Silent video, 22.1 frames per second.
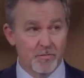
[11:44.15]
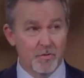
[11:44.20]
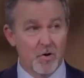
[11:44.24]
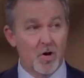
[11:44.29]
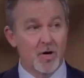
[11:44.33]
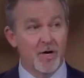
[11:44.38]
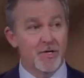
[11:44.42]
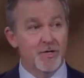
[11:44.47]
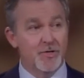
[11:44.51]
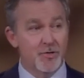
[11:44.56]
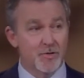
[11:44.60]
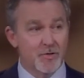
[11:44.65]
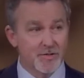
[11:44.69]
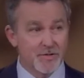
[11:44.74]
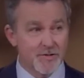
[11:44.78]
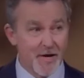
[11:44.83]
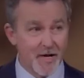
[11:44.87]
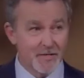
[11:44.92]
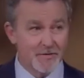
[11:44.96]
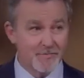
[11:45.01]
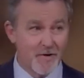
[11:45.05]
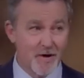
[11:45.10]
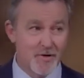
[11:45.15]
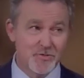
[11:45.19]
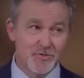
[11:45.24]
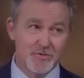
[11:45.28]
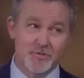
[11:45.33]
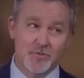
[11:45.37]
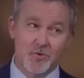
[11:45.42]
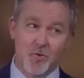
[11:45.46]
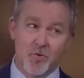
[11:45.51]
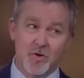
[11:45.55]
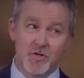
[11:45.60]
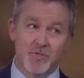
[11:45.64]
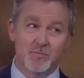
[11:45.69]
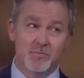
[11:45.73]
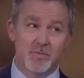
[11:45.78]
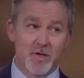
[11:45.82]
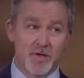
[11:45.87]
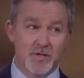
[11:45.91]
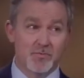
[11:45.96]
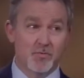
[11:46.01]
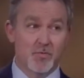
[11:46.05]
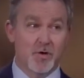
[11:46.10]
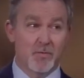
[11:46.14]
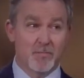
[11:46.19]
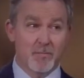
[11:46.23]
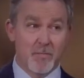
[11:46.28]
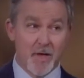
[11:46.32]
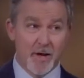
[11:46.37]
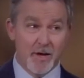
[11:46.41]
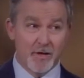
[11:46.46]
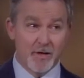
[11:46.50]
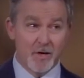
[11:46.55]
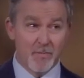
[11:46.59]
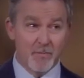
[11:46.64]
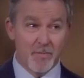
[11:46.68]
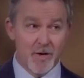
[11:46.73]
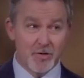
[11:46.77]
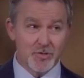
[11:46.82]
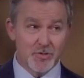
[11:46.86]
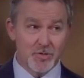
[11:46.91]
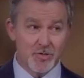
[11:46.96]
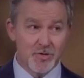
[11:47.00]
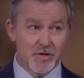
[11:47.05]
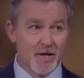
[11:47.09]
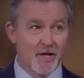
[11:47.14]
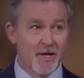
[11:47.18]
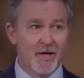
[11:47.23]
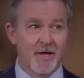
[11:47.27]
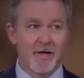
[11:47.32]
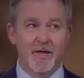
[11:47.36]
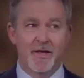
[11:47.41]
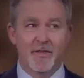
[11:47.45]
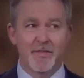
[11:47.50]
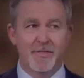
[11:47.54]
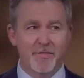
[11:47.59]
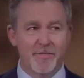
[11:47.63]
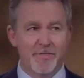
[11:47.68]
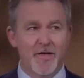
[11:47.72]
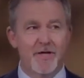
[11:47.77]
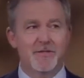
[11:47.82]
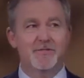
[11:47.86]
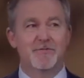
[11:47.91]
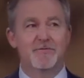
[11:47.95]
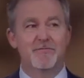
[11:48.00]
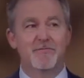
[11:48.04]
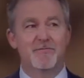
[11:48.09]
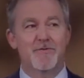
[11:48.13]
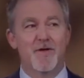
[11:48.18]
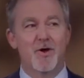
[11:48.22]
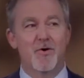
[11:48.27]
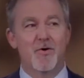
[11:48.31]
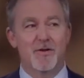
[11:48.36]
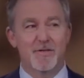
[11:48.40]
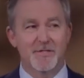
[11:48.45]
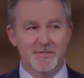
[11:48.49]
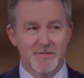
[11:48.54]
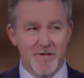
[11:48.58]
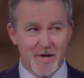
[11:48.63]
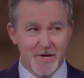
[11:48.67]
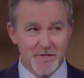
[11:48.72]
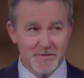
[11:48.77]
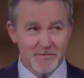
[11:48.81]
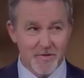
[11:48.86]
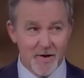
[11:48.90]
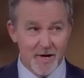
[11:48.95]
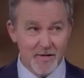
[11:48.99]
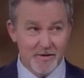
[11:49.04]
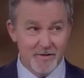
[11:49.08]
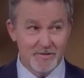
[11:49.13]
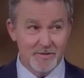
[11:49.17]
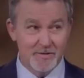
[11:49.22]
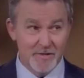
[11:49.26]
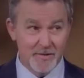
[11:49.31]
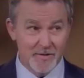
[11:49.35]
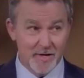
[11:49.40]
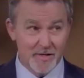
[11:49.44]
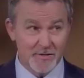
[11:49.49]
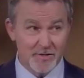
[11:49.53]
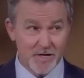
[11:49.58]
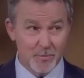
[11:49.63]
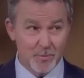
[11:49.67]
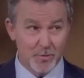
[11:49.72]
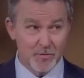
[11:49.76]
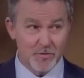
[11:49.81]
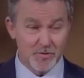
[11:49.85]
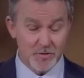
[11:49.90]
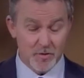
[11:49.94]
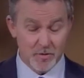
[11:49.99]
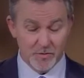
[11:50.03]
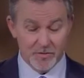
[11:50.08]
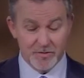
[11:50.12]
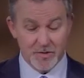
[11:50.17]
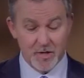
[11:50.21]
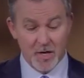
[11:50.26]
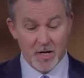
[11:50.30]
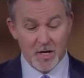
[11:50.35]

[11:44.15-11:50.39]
Our internal satisfaction scores plus what Medicare measured, that's very satisfying to see that type of results.